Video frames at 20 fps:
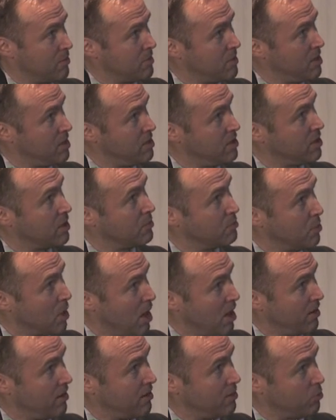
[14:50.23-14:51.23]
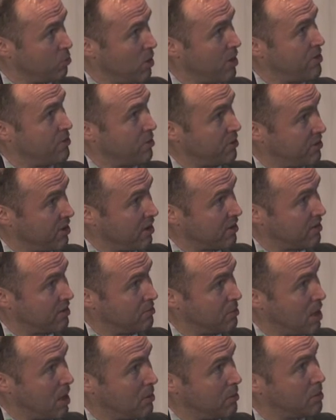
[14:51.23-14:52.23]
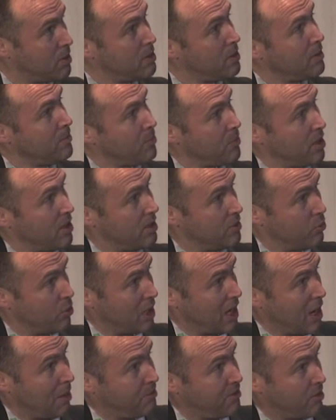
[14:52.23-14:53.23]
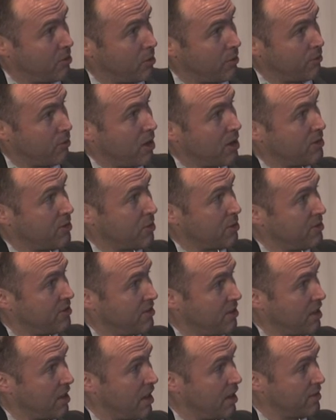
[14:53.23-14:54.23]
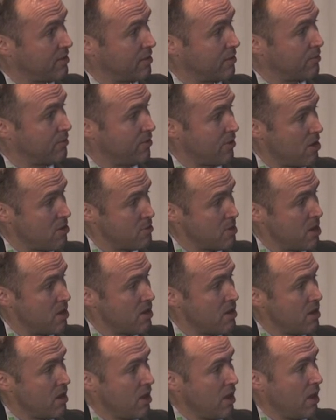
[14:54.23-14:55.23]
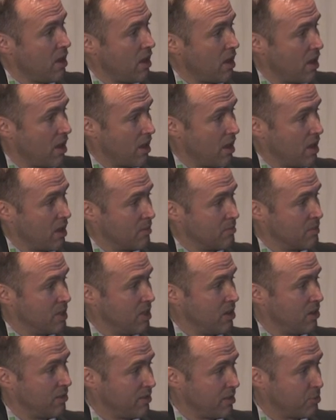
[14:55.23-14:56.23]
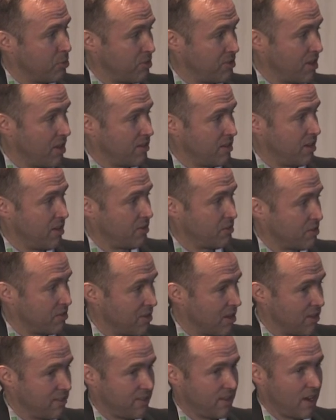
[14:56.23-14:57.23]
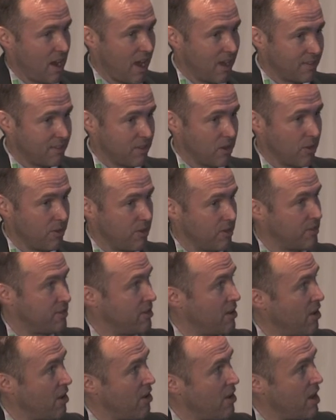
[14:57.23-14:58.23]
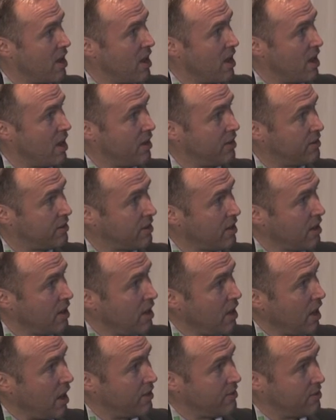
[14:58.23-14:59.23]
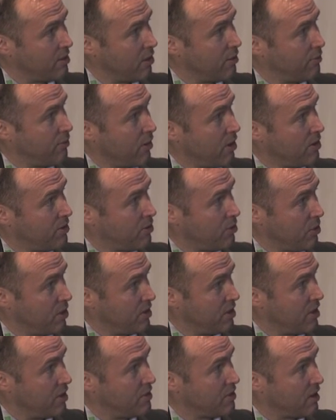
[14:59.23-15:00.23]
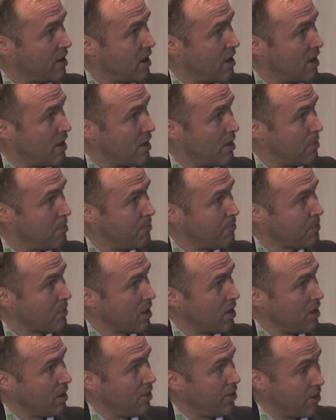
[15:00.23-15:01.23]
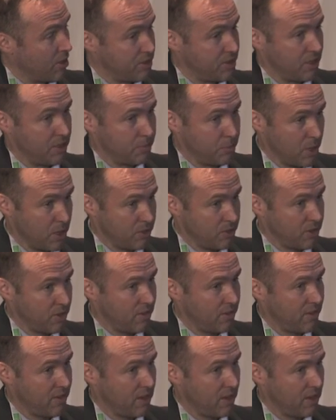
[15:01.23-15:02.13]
He combined it with rituximab in relapsed and refractory CNS lymphoma. He also presented his results at ASCO this year and has so far treated 13 patients.